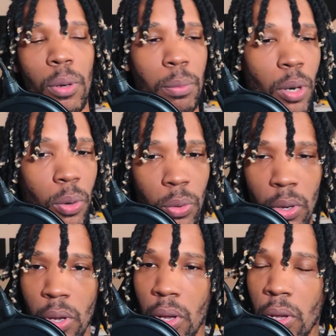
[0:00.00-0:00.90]
bro.
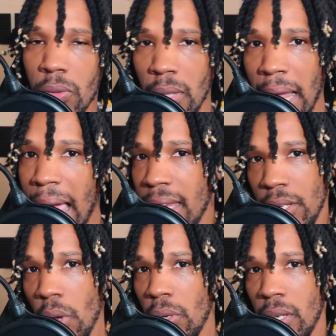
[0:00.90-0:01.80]
Like, I didn't
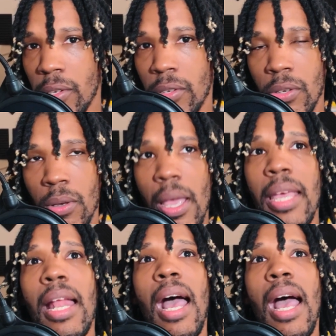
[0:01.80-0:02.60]
know this, and